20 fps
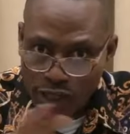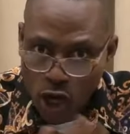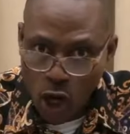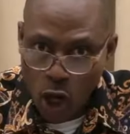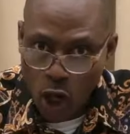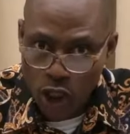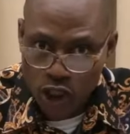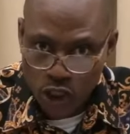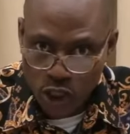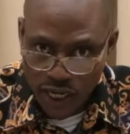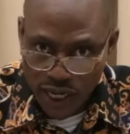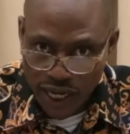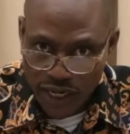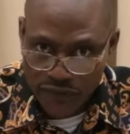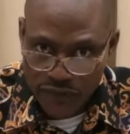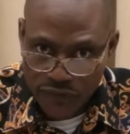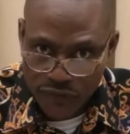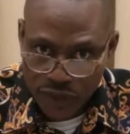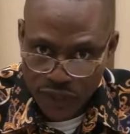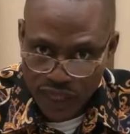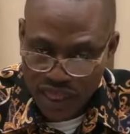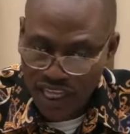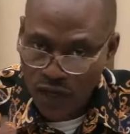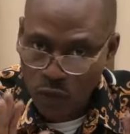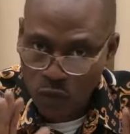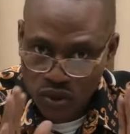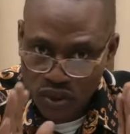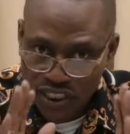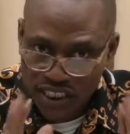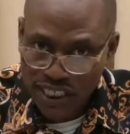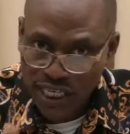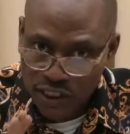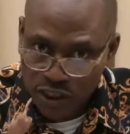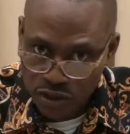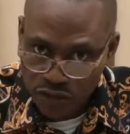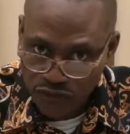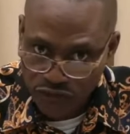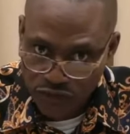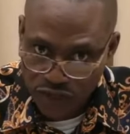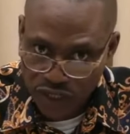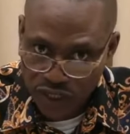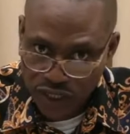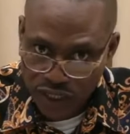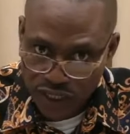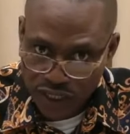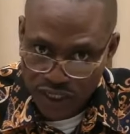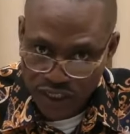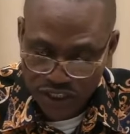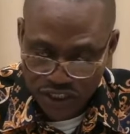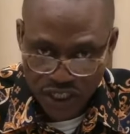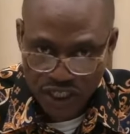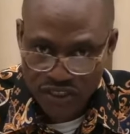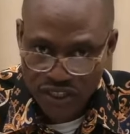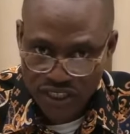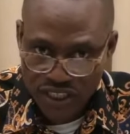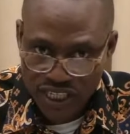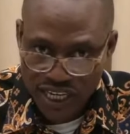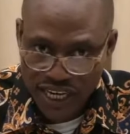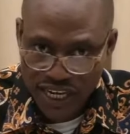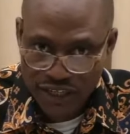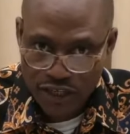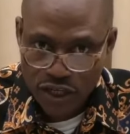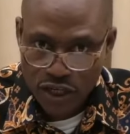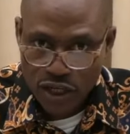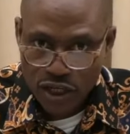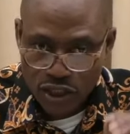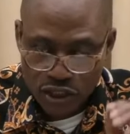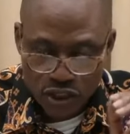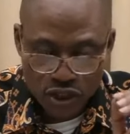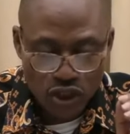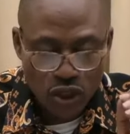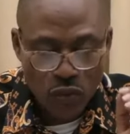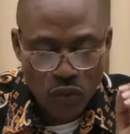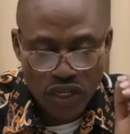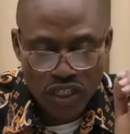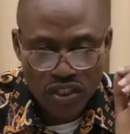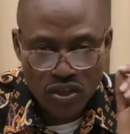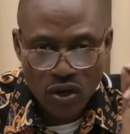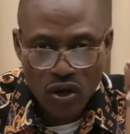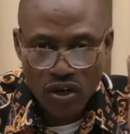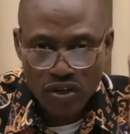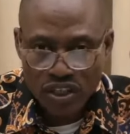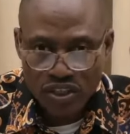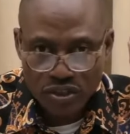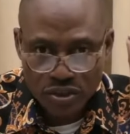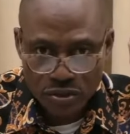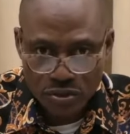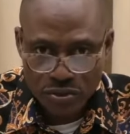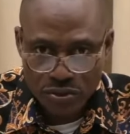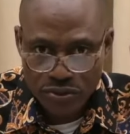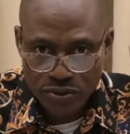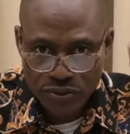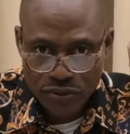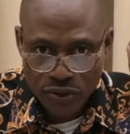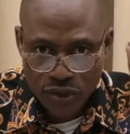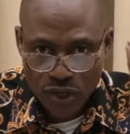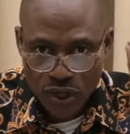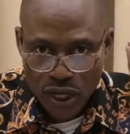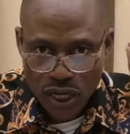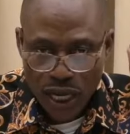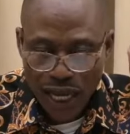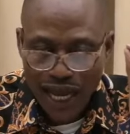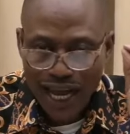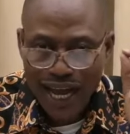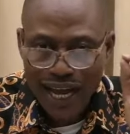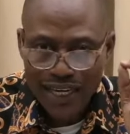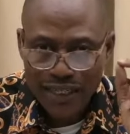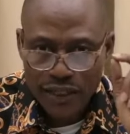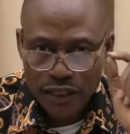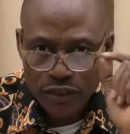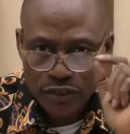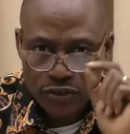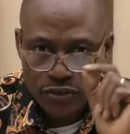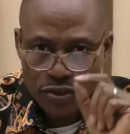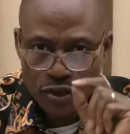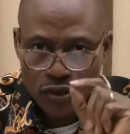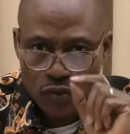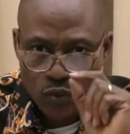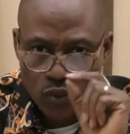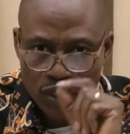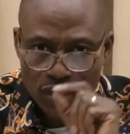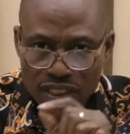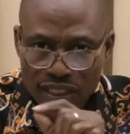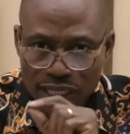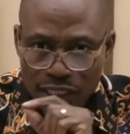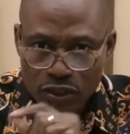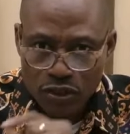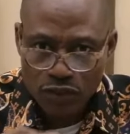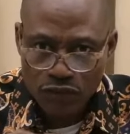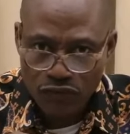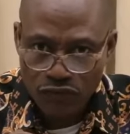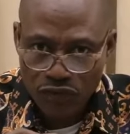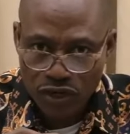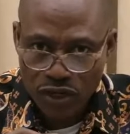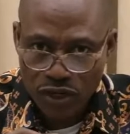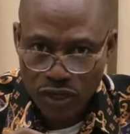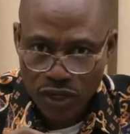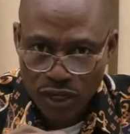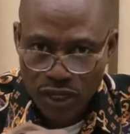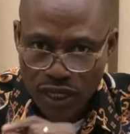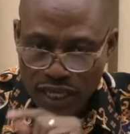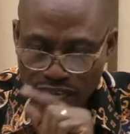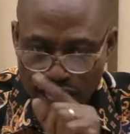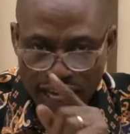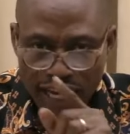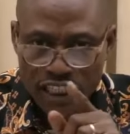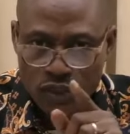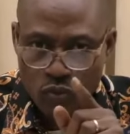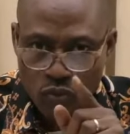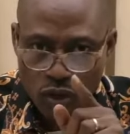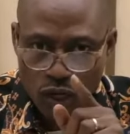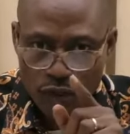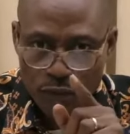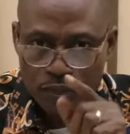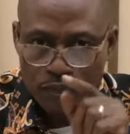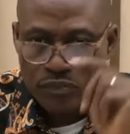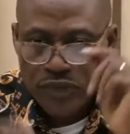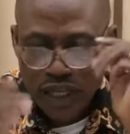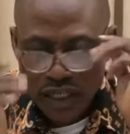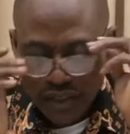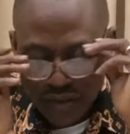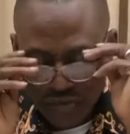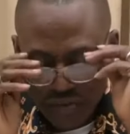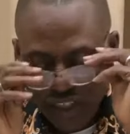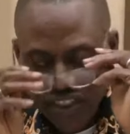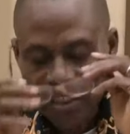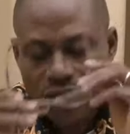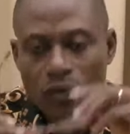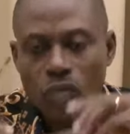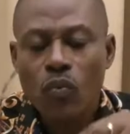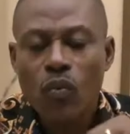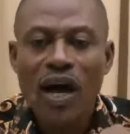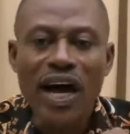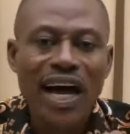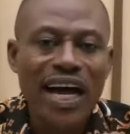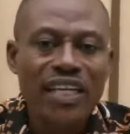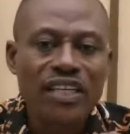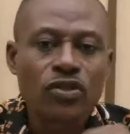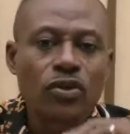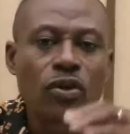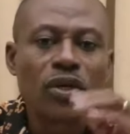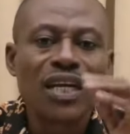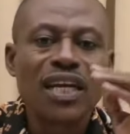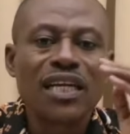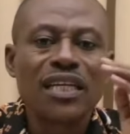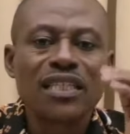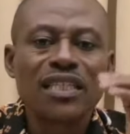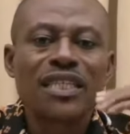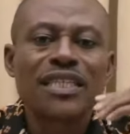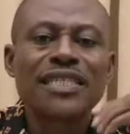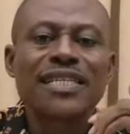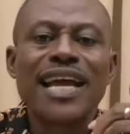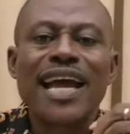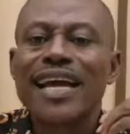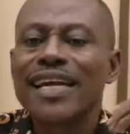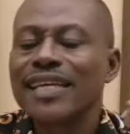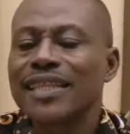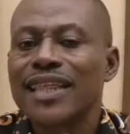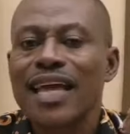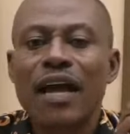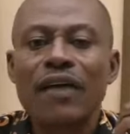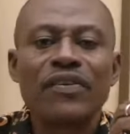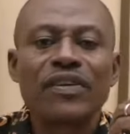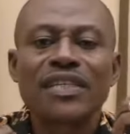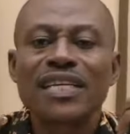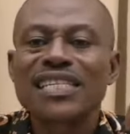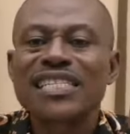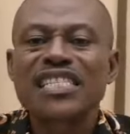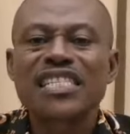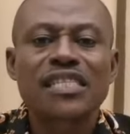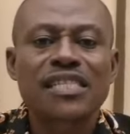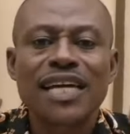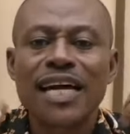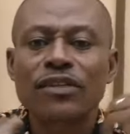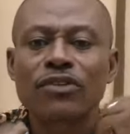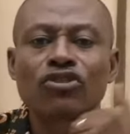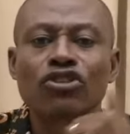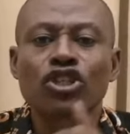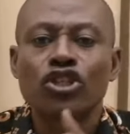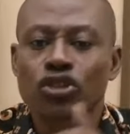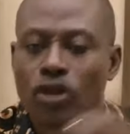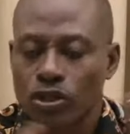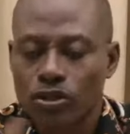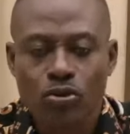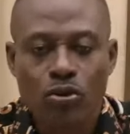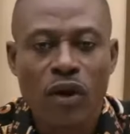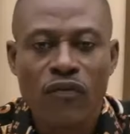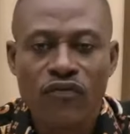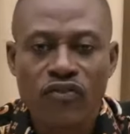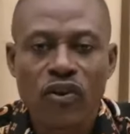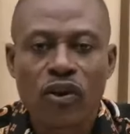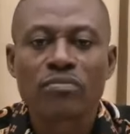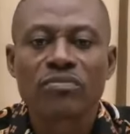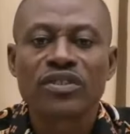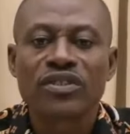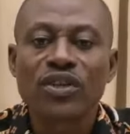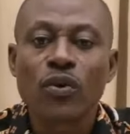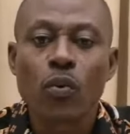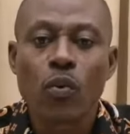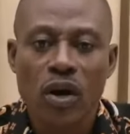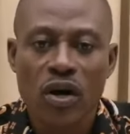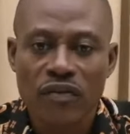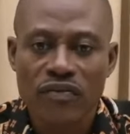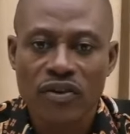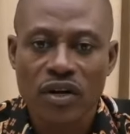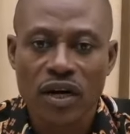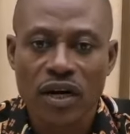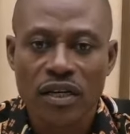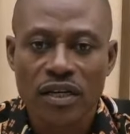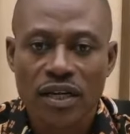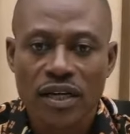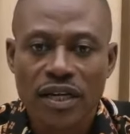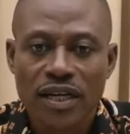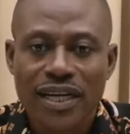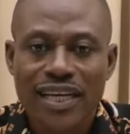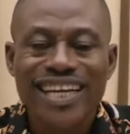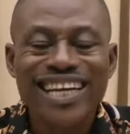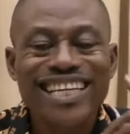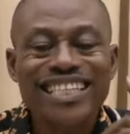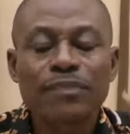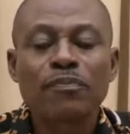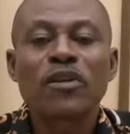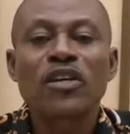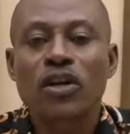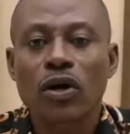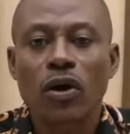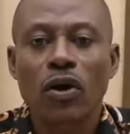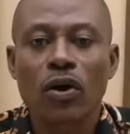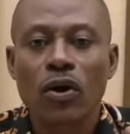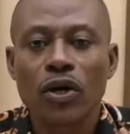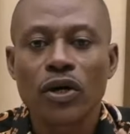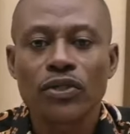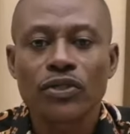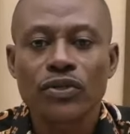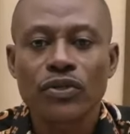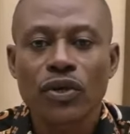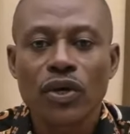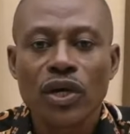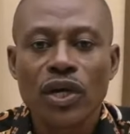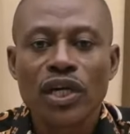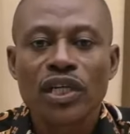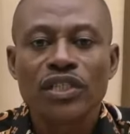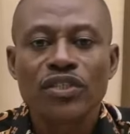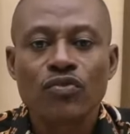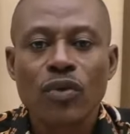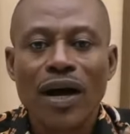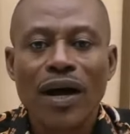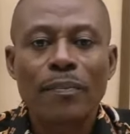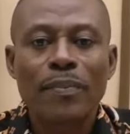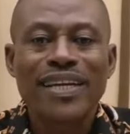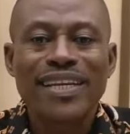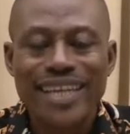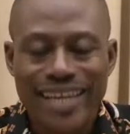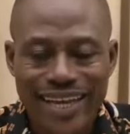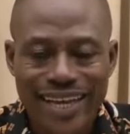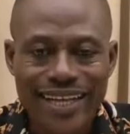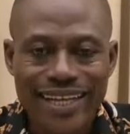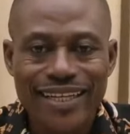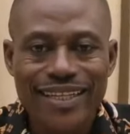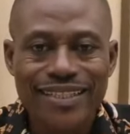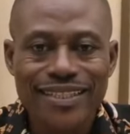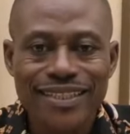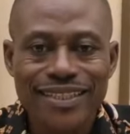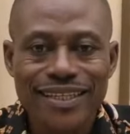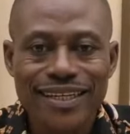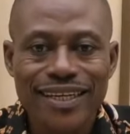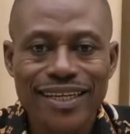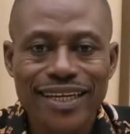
in all your life. They will set you free. Jesus said, you will know the truth, and the truth will set you free. Guess what? The reason why you don't do everything to try to shut you off from the word of God is because you have been held